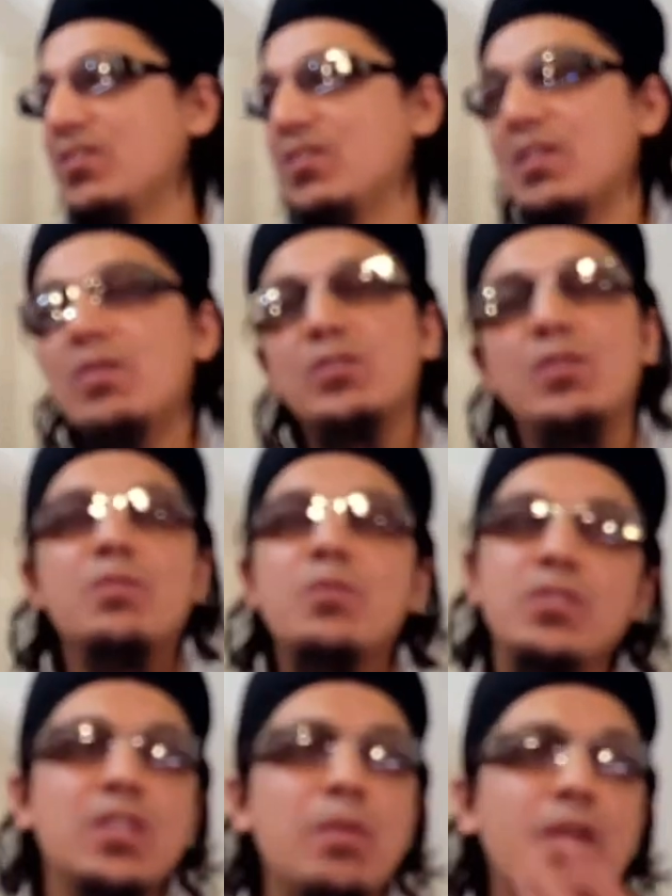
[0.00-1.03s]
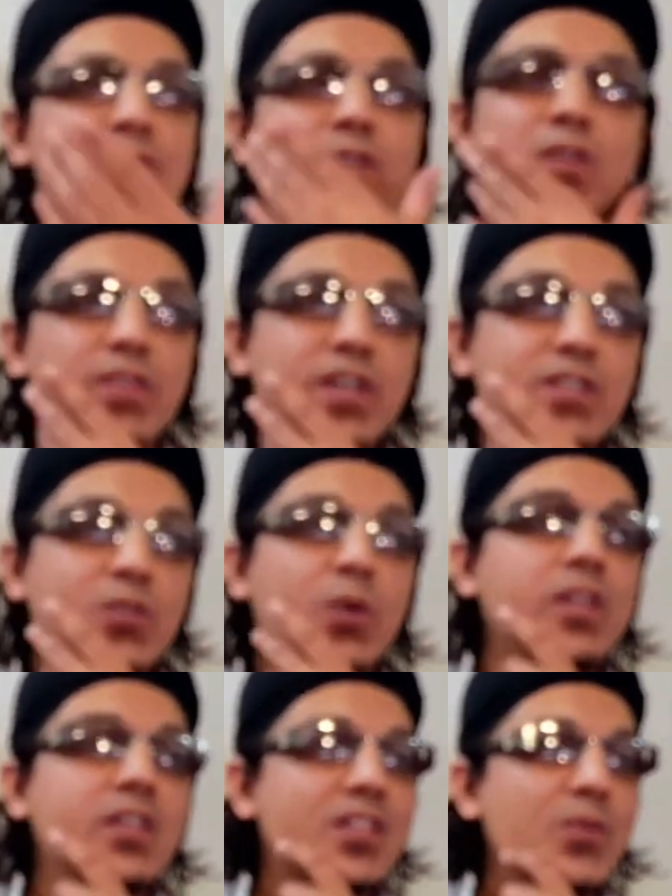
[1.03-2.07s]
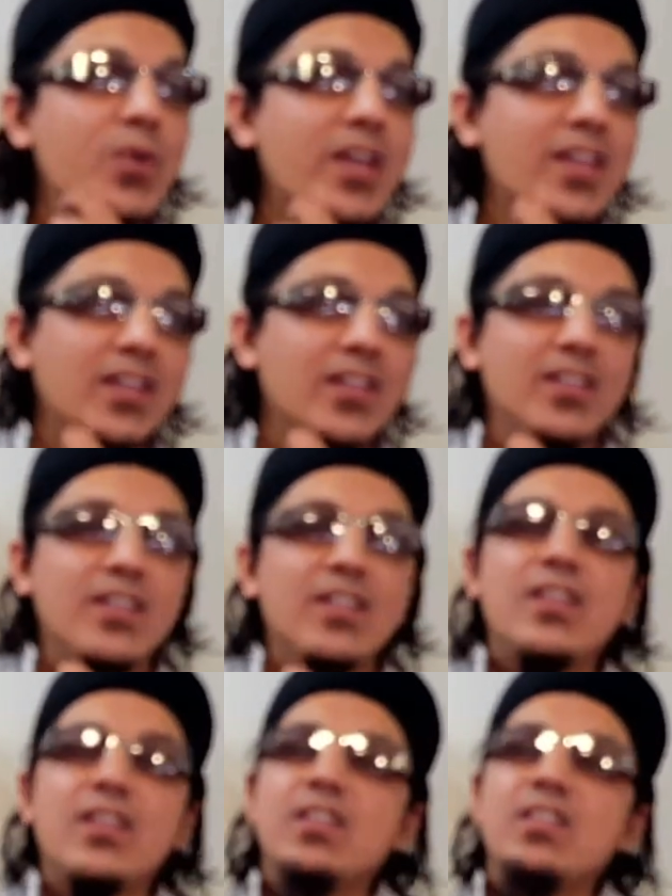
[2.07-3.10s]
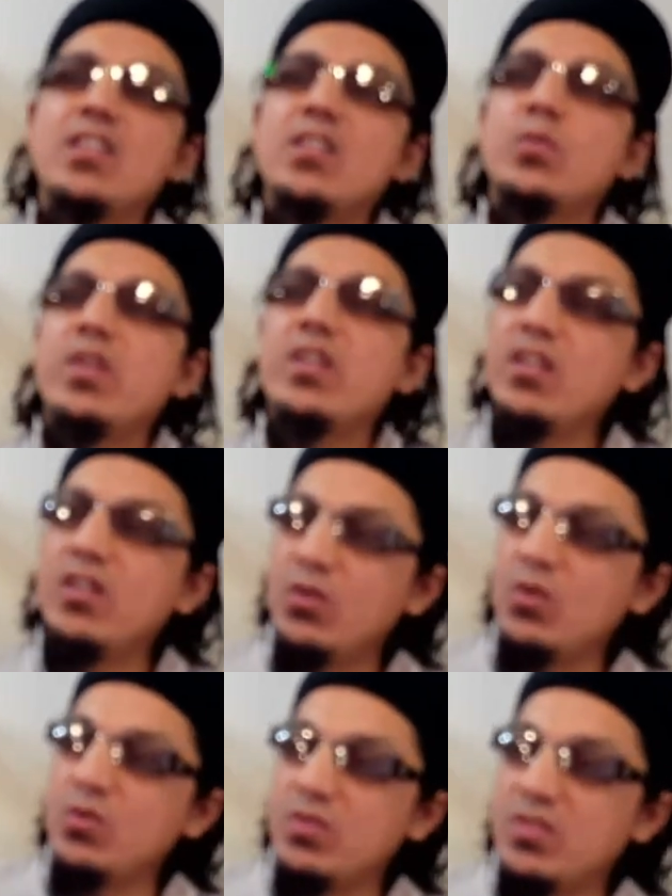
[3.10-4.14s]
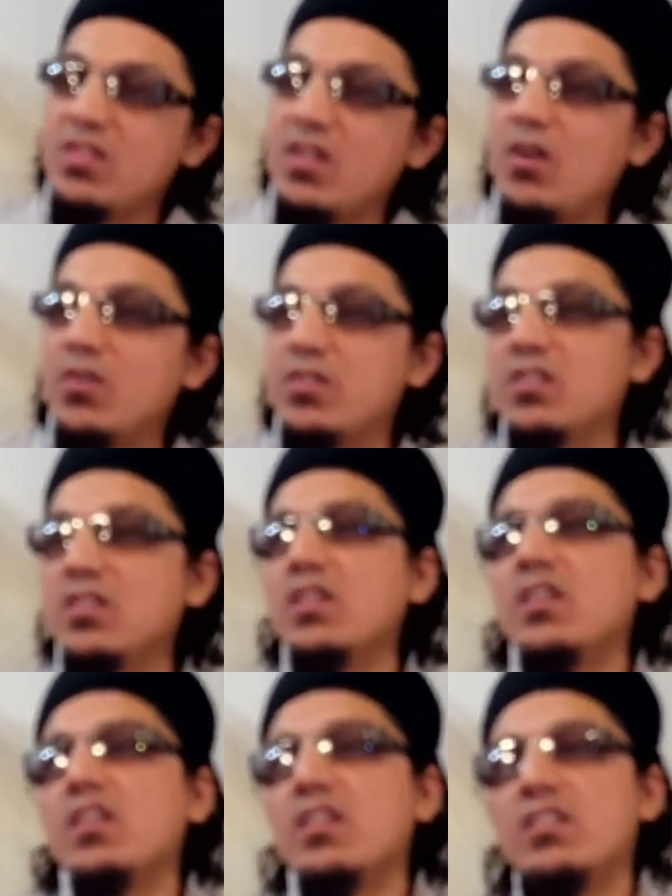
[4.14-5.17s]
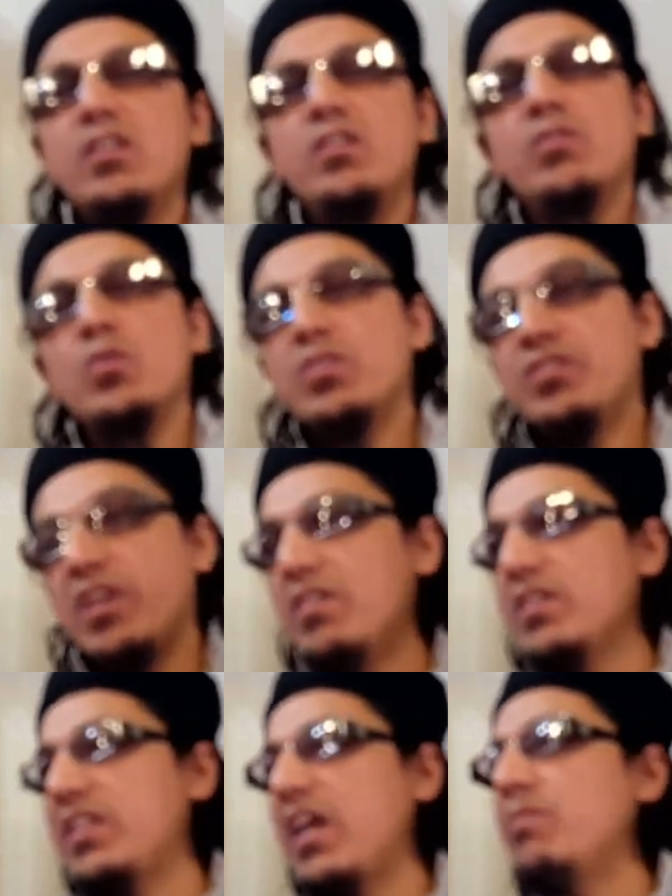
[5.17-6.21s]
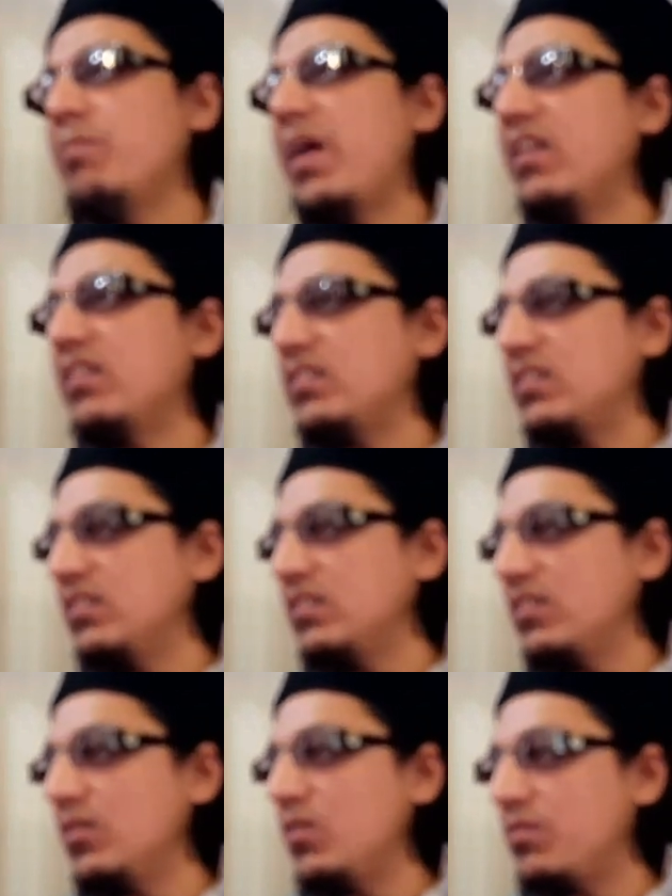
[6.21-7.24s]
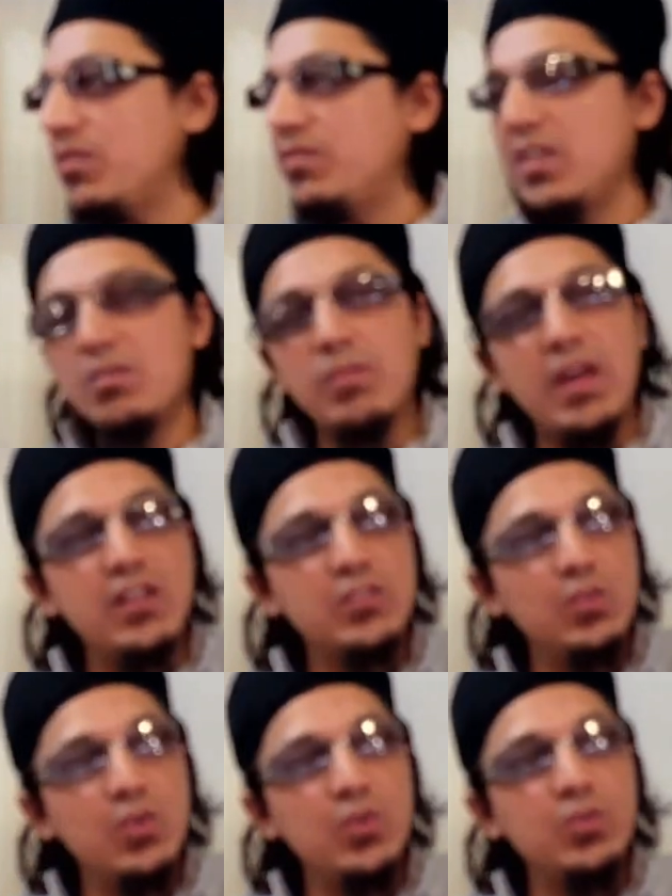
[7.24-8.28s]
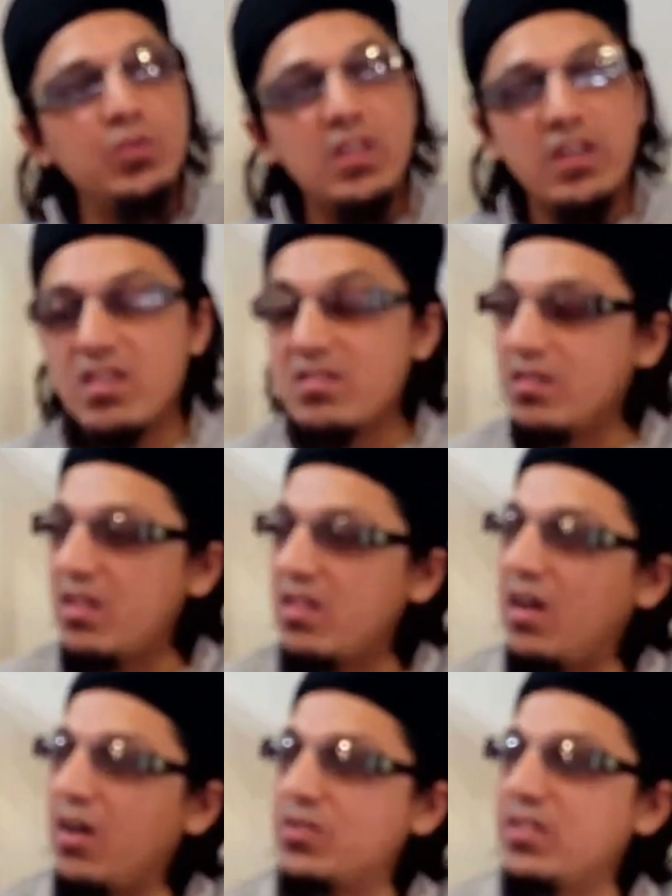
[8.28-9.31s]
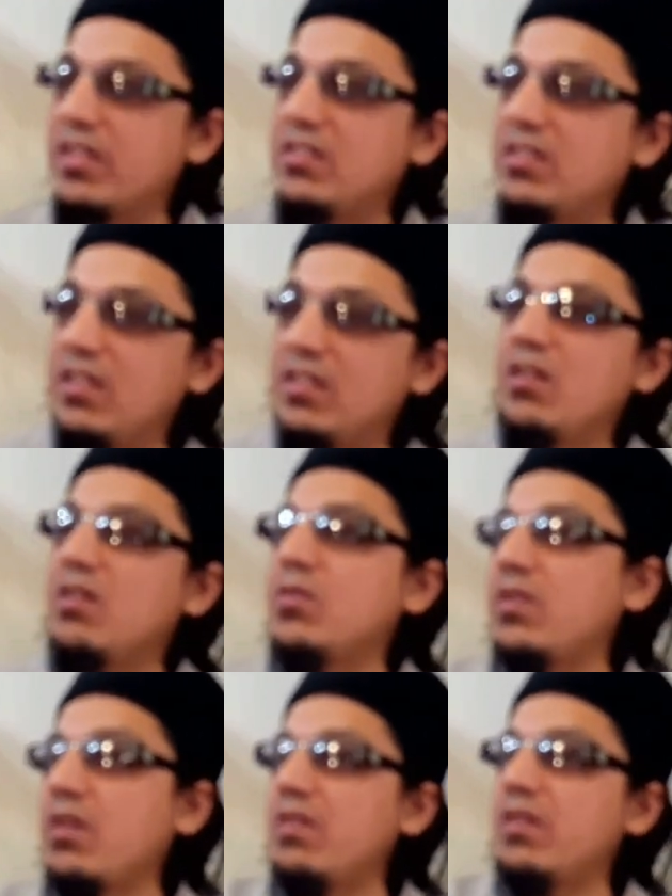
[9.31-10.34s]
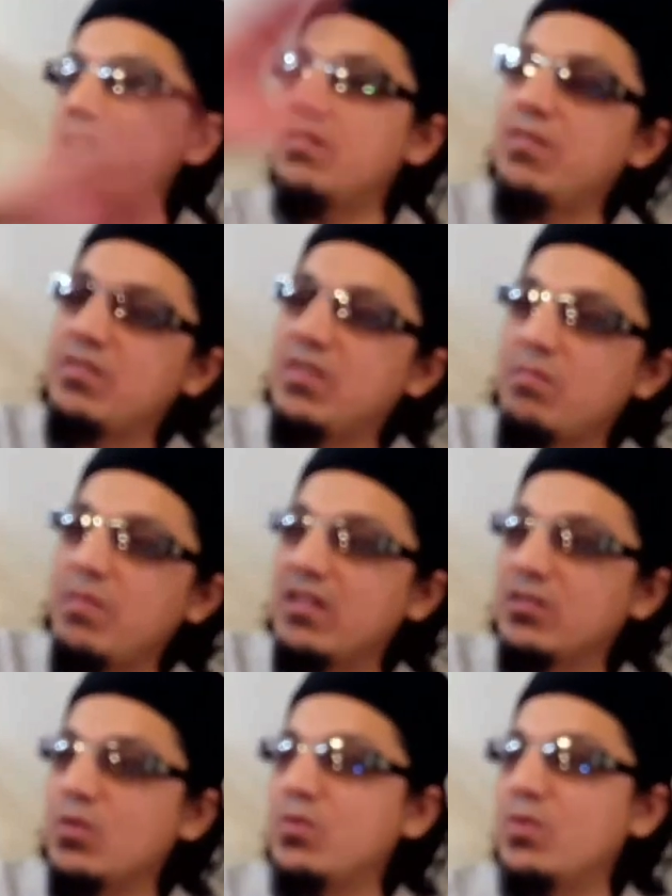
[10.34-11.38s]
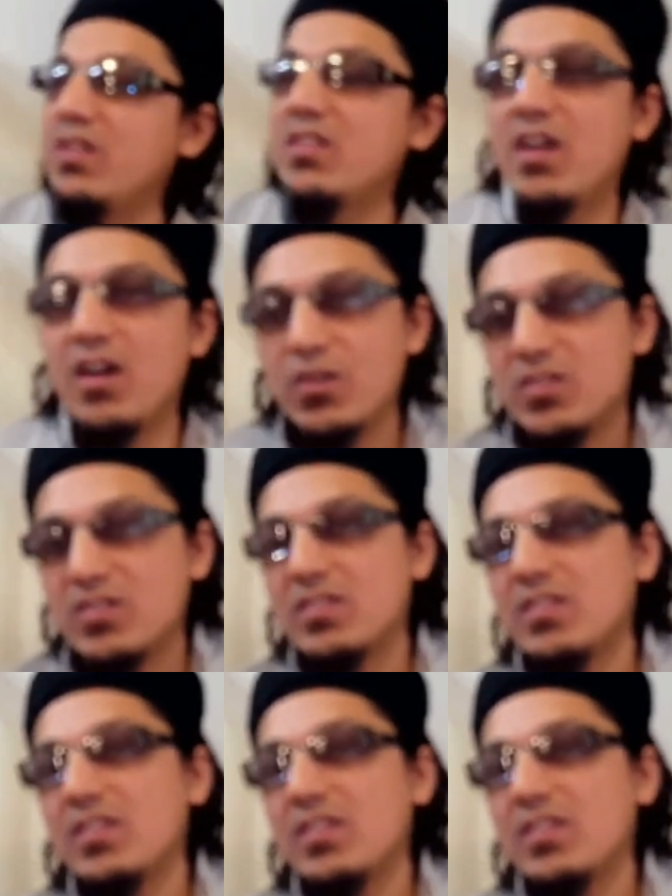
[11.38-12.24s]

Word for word: So someone told him, Mufti Sahib, I feel you very sorry. I say, why? He says, one day you go to this house, then you have to travel ten miles, you know, fifteen miles to go to the another house next day. Then you have to travel another fifteen miles, go to another house.